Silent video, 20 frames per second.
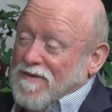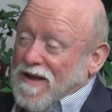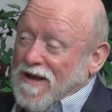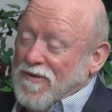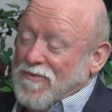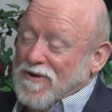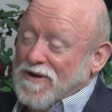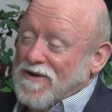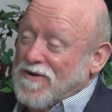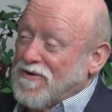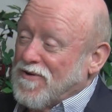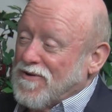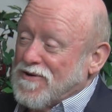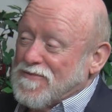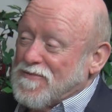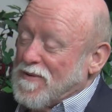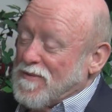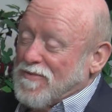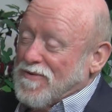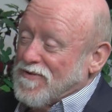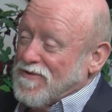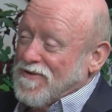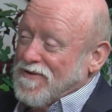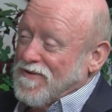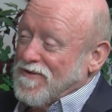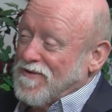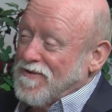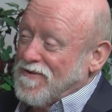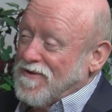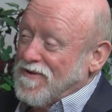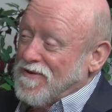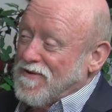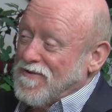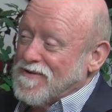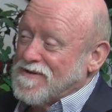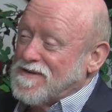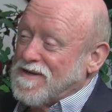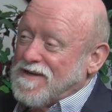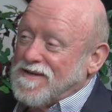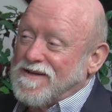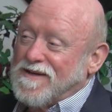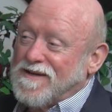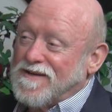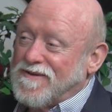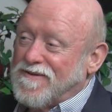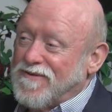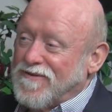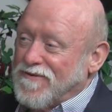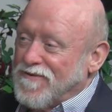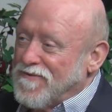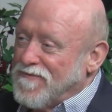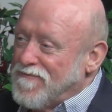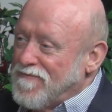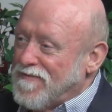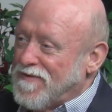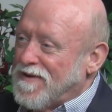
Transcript: I would encourage people to to do as he did to